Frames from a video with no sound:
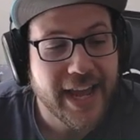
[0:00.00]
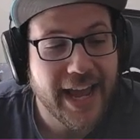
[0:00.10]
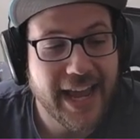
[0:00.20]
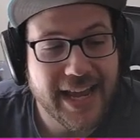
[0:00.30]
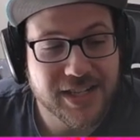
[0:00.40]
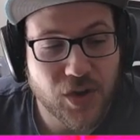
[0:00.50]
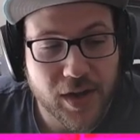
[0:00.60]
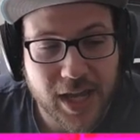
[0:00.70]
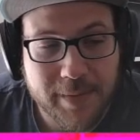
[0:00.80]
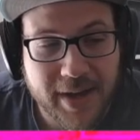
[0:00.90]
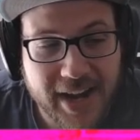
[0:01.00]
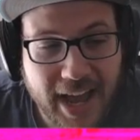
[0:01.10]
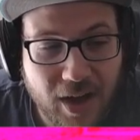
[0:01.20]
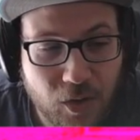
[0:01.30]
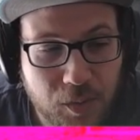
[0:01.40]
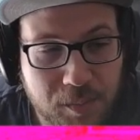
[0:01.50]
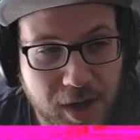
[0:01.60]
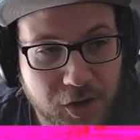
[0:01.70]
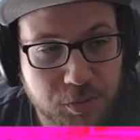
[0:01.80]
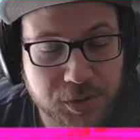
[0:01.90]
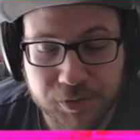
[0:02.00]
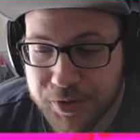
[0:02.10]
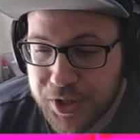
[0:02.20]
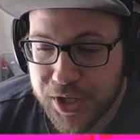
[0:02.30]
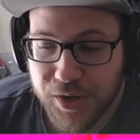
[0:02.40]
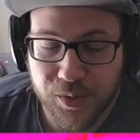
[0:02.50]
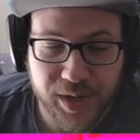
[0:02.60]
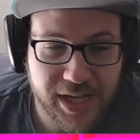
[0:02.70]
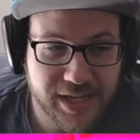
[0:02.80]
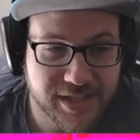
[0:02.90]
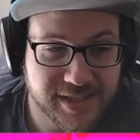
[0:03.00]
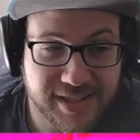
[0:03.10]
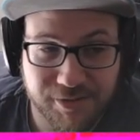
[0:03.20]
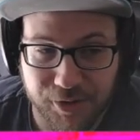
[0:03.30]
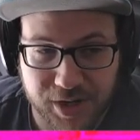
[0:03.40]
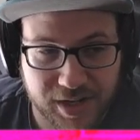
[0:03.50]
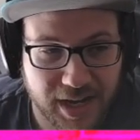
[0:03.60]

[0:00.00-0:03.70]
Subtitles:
and talking about how Mono Blue Vegito is different.